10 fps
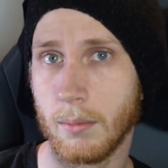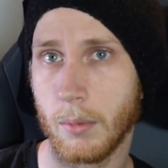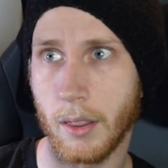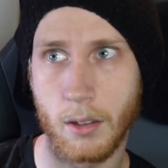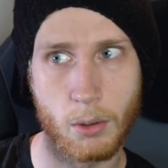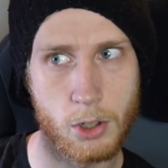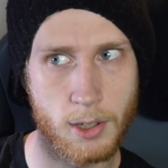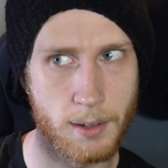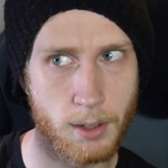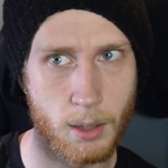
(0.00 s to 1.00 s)
with the
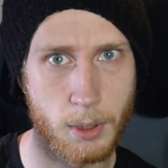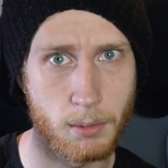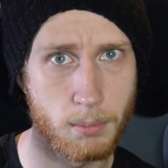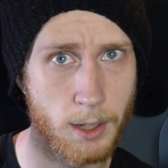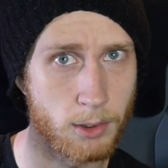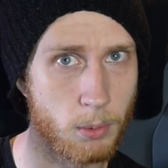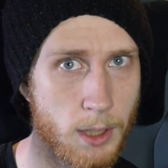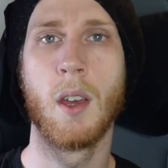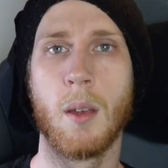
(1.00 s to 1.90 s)
Nordschleife coming next week.